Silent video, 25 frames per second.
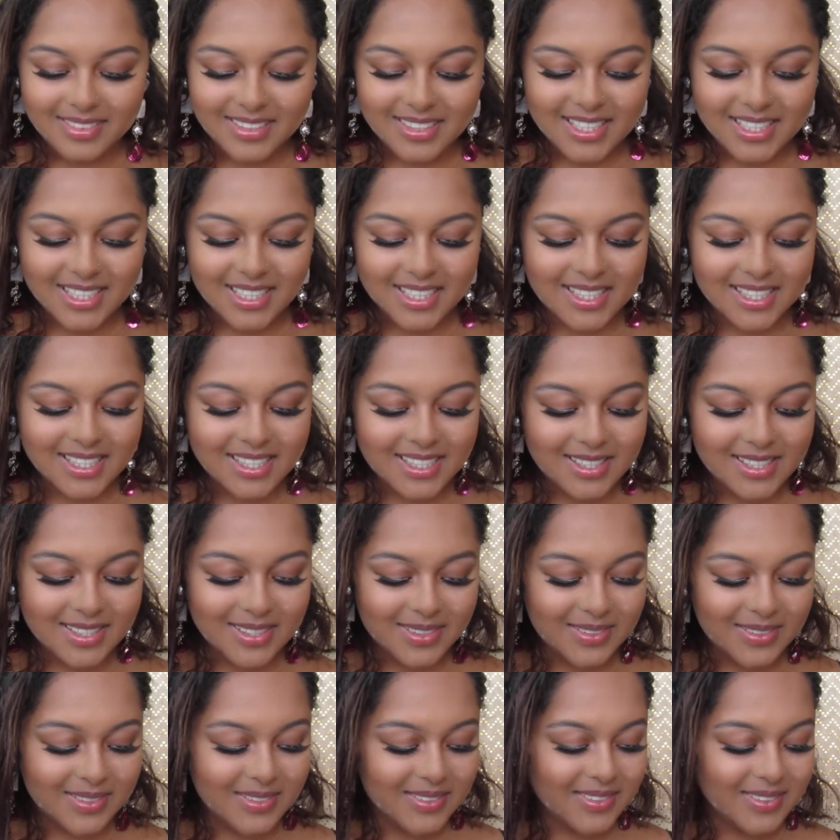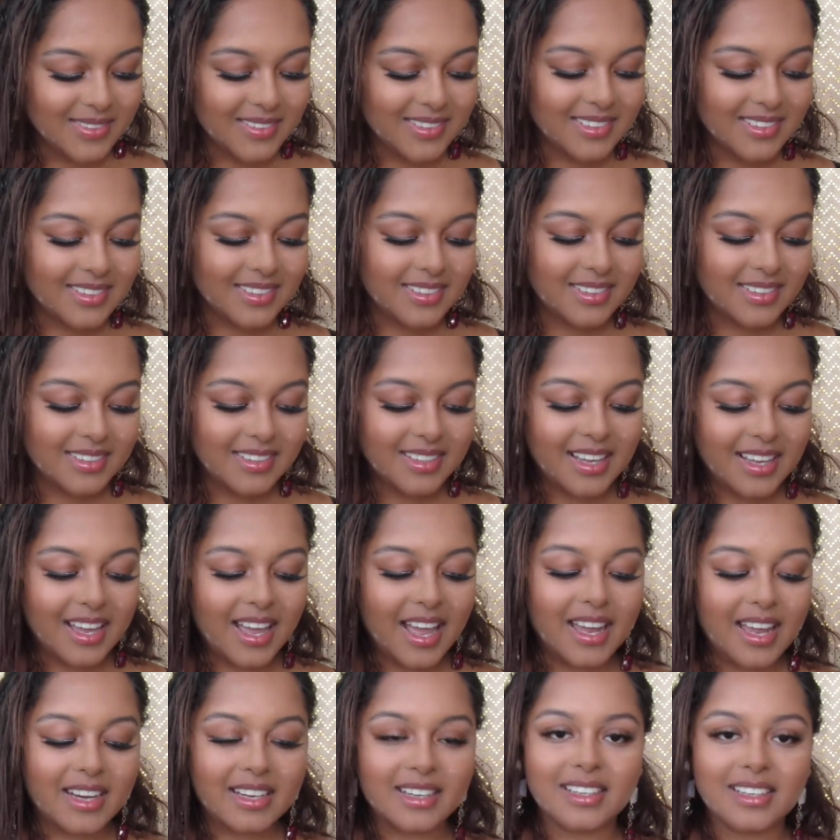just to
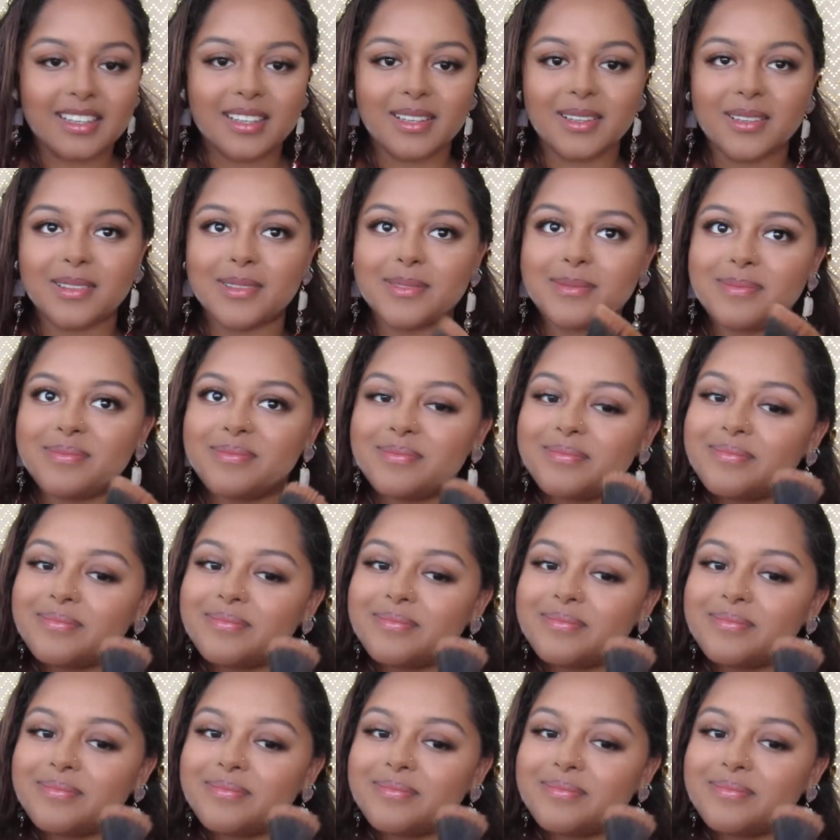add a little